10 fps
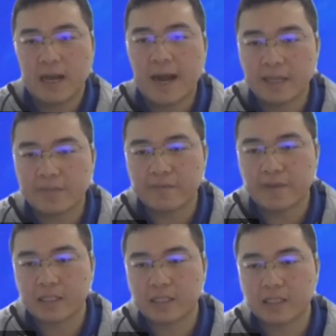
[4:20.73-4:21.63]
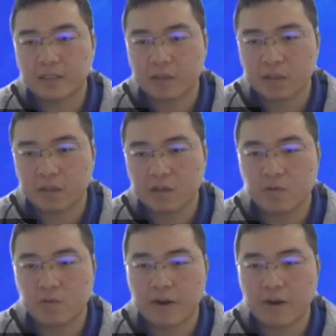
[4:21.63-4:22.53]
height factor,
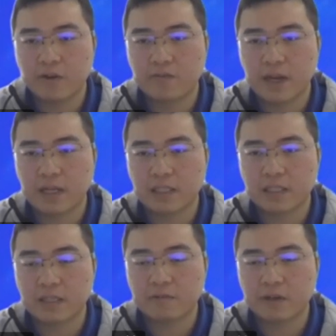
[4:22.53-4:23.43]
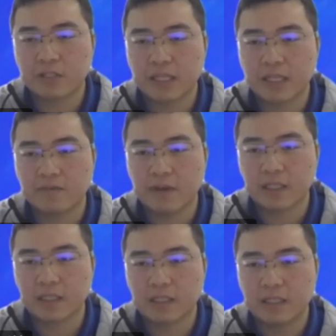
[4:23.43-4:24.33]
topographic factor, directionality
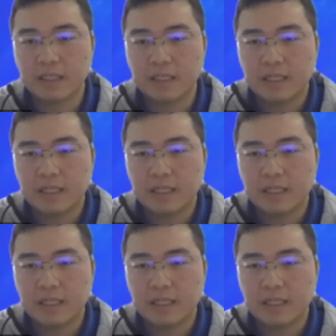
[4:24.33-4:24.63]
factor.